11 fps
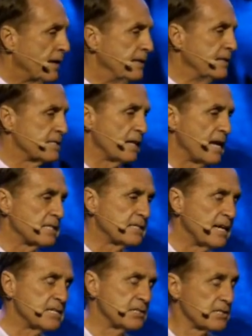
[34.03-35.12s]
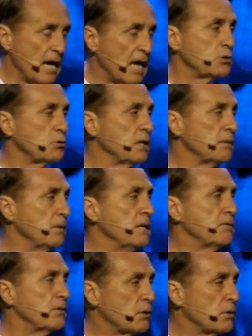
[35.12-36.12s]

in these last days, because I truly believe